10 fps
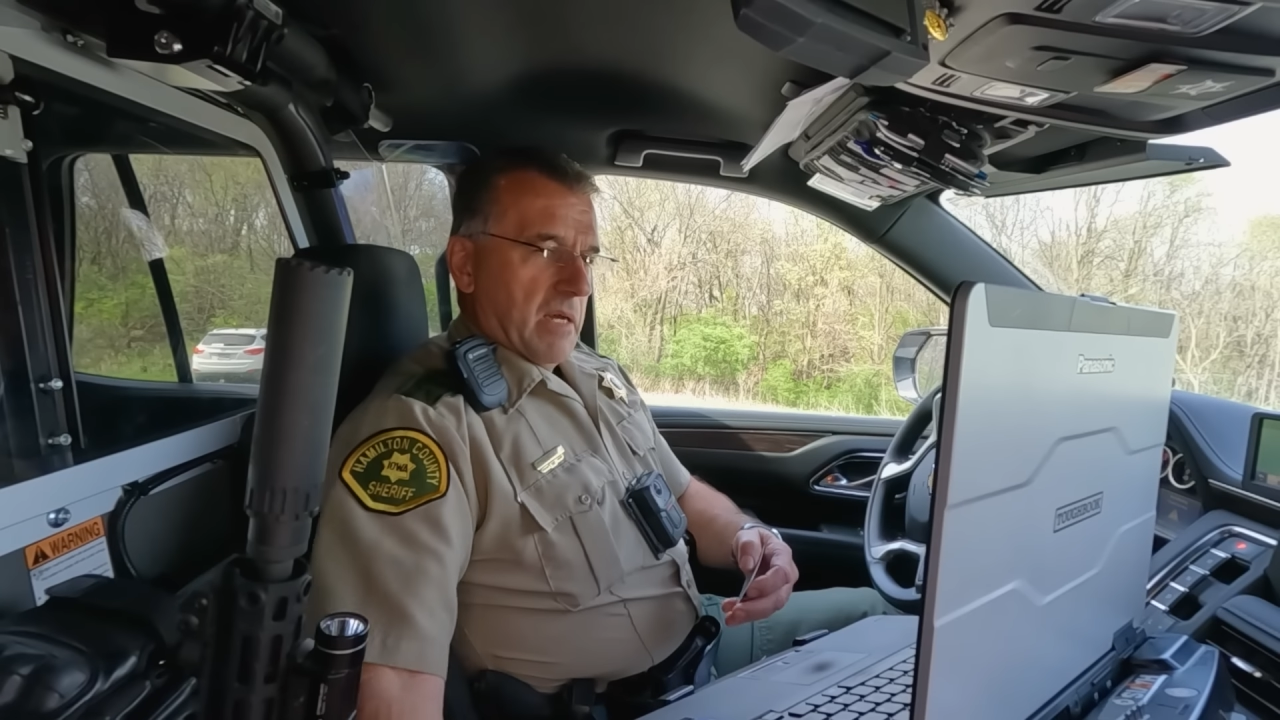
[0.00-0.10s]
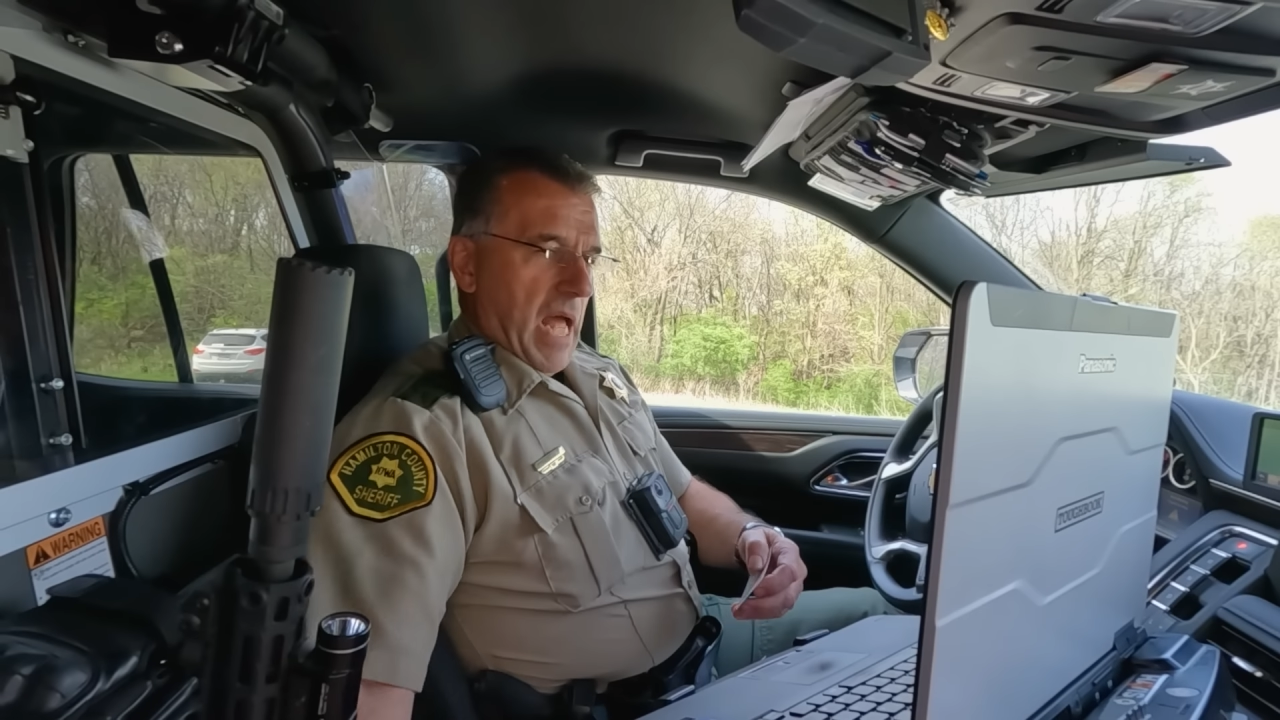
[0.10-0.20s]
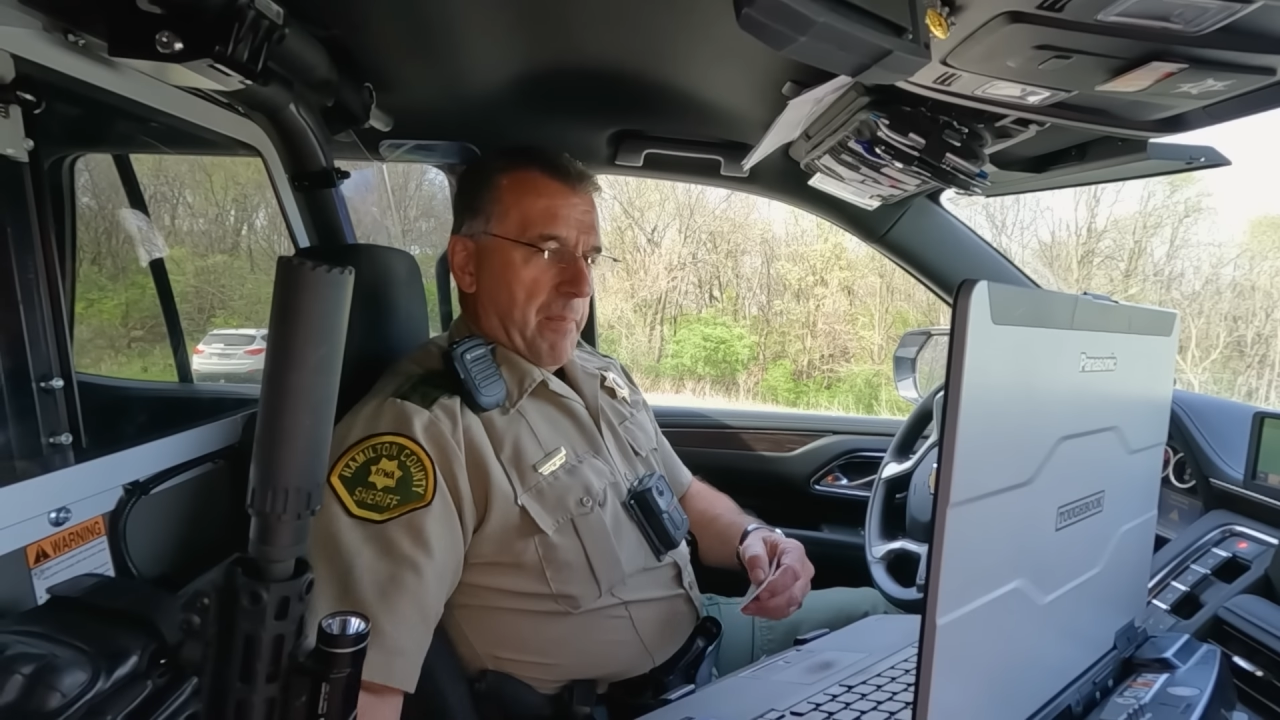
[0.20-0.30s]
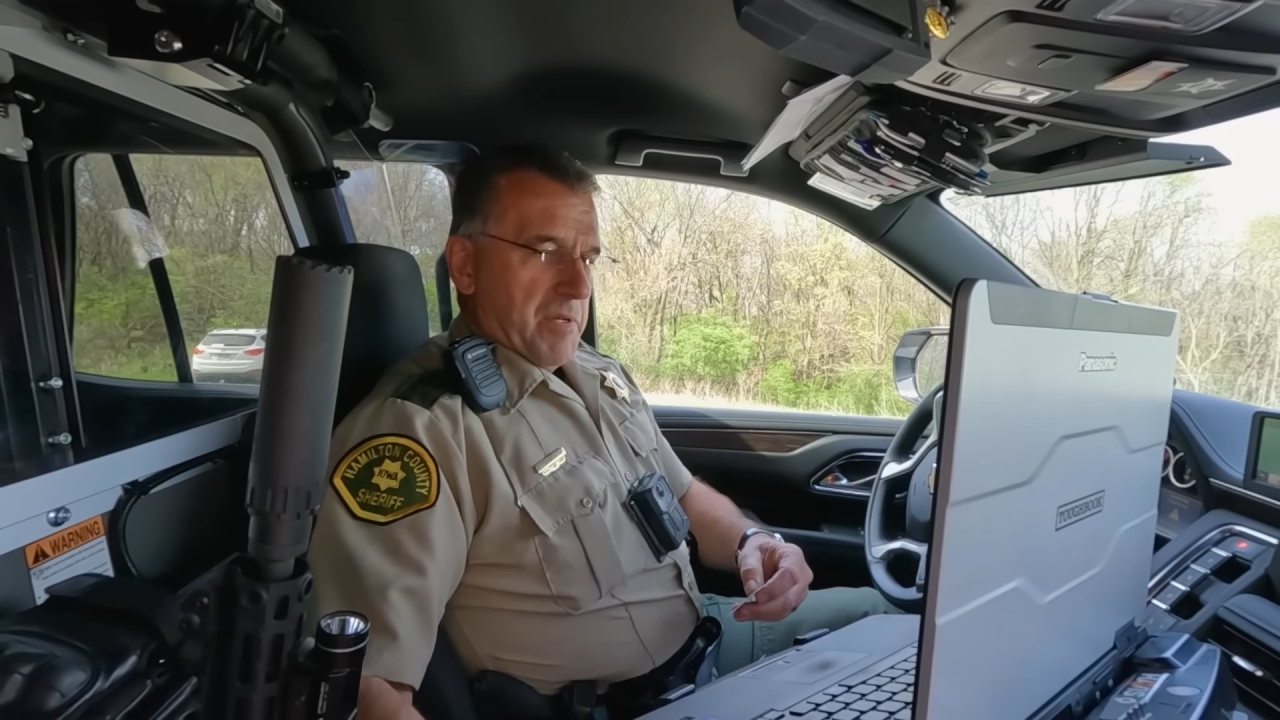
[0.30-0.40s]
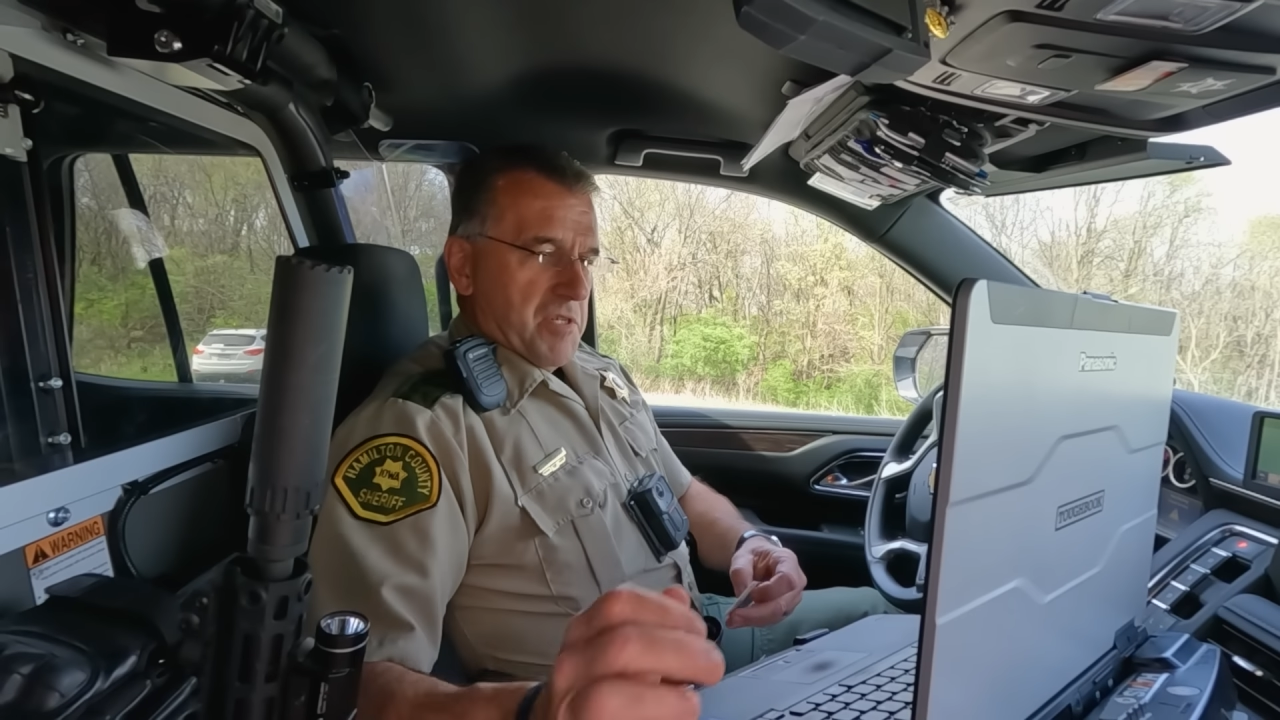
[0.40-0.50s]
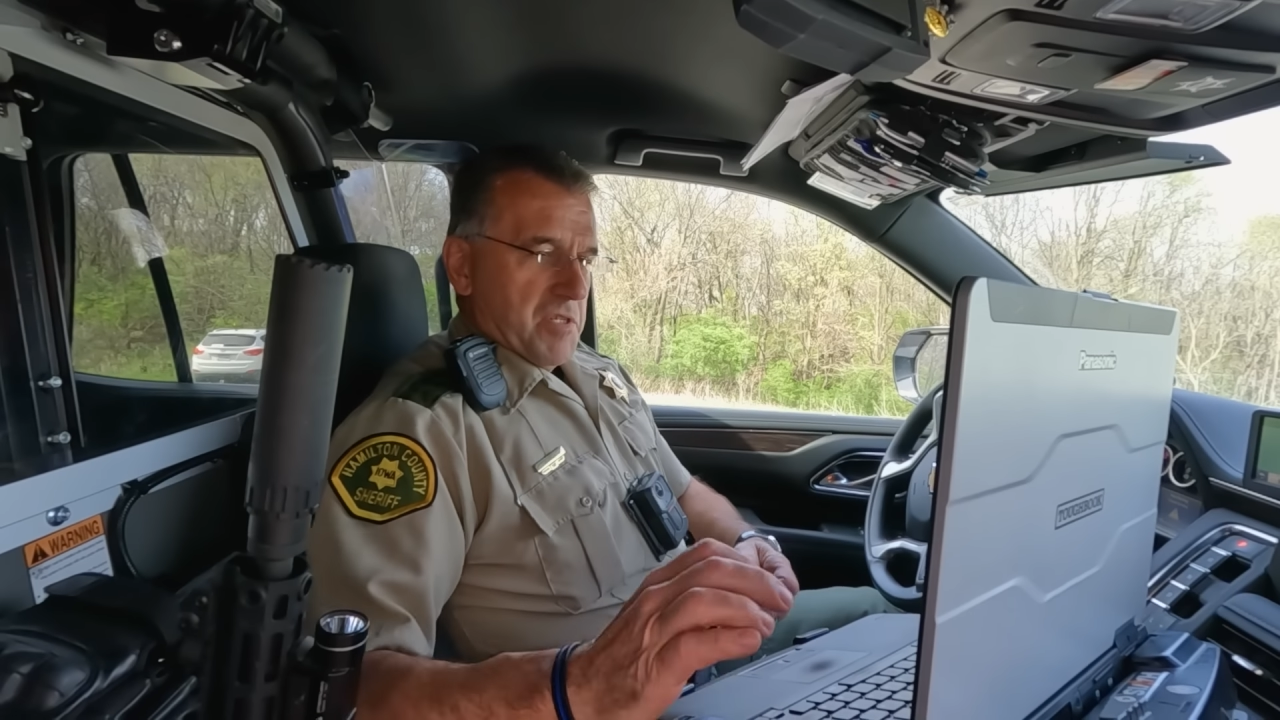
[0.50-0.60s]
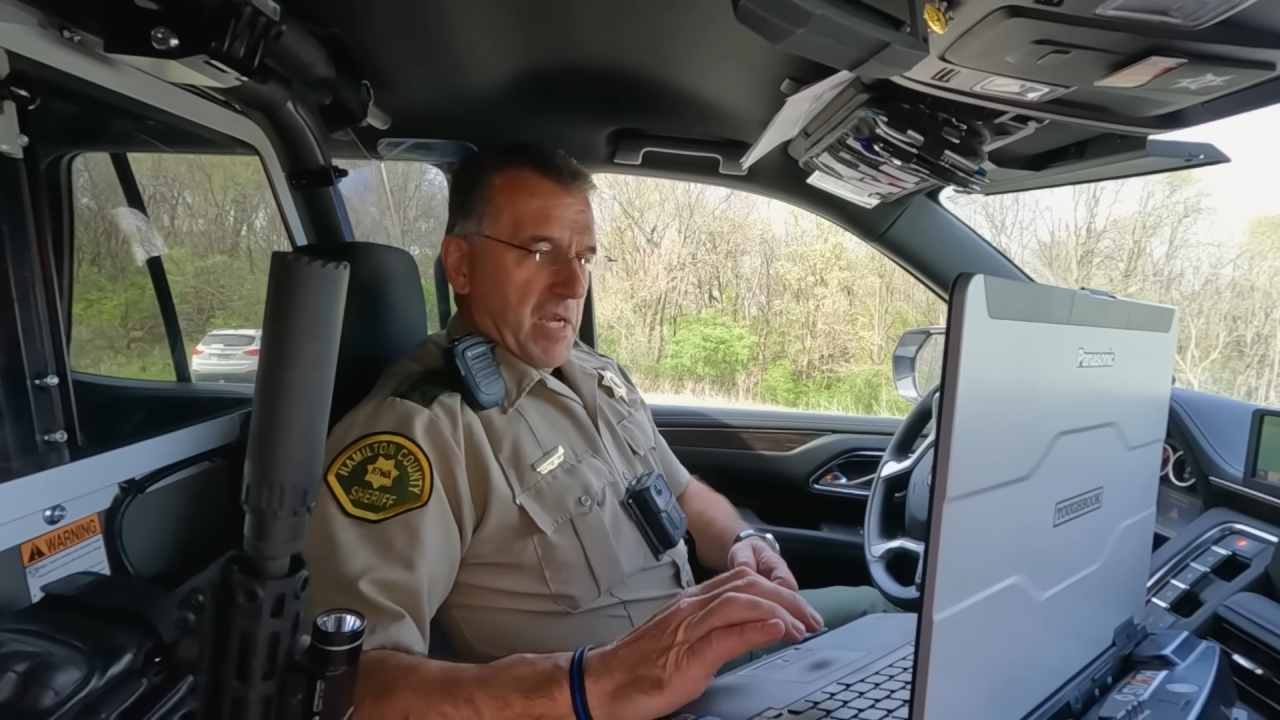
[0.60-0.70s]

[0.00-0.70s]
happy she's